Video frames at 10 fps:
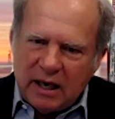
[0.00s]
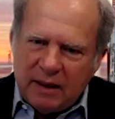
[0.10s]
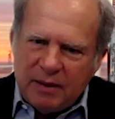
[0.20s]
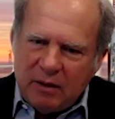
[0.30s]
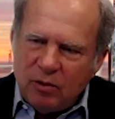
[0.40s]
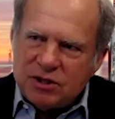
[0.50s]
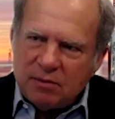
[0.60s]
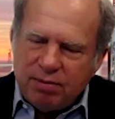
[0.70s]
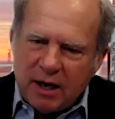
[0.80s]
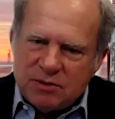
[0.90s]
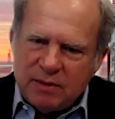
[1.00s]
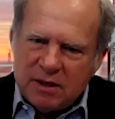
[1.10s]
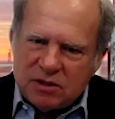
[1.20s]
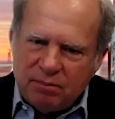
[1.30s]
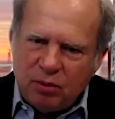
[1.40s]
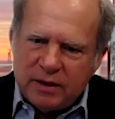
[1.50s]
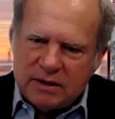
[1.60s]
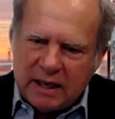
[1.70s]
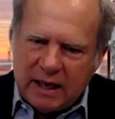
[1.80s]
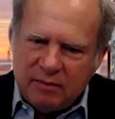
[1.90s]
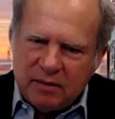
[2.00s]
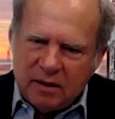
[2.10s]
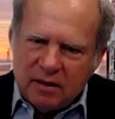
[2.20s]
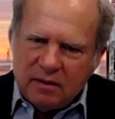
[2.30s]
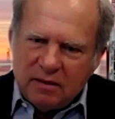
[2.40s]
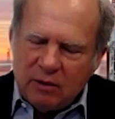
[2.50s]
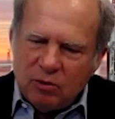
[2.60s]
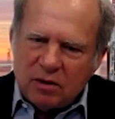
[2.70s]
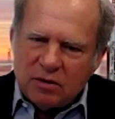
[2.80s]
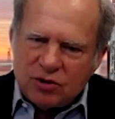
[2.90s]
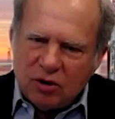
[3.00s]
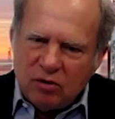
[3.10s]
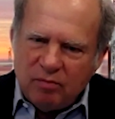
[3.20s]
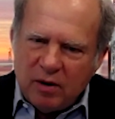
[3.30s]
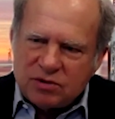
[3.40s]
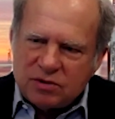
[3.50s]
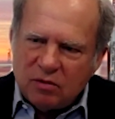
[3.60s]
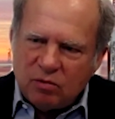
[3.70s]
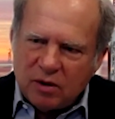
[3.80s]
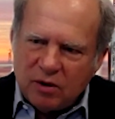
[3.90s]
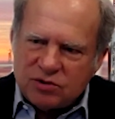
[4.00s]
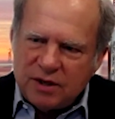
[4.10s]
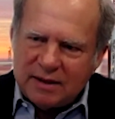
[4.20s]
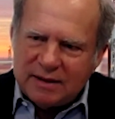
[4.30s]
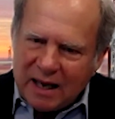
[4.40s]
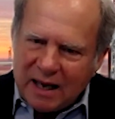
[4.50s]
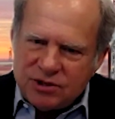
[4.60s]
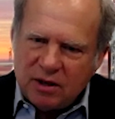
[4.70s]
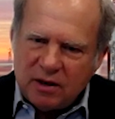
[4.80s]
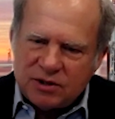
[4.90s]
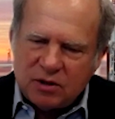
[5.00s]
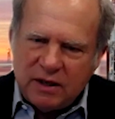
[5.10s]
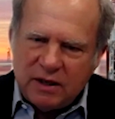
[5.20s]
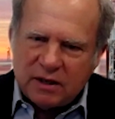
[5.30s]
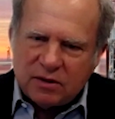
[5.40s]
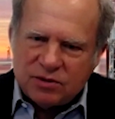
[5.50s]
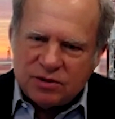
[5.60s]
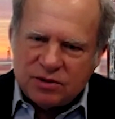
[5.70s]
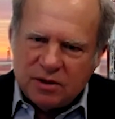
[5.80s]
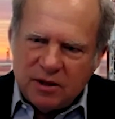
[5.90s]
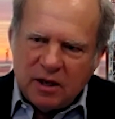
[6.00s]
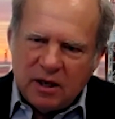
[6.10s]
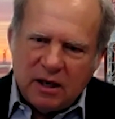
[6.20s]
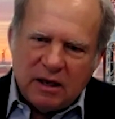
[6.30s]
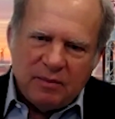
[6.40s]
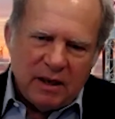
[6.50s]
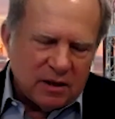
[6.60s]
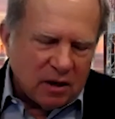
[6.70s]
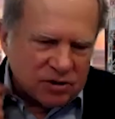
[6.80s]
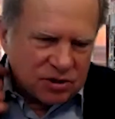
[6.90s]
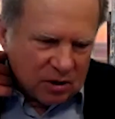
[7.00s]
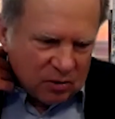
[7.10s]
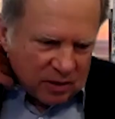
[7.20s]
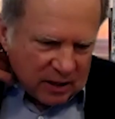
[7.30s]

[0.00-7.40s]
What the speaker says: It wouldn't surprise me at some point in time they will control most of the world's technology in electric vehicles and also